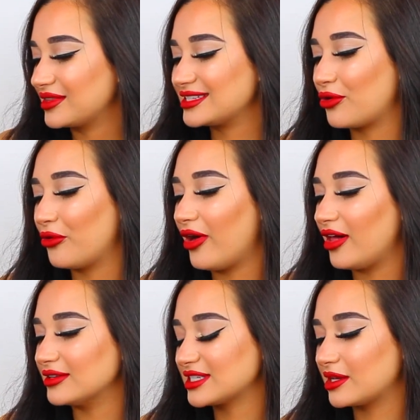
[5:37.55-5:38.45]
This whole
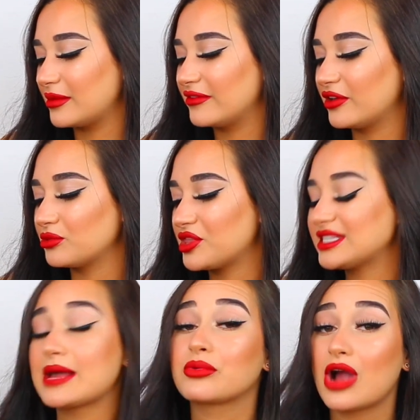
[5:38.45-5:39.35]
haul is gonna be filled with
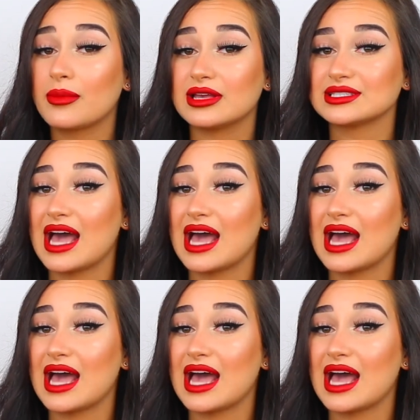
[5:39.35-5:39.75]
these. I promise,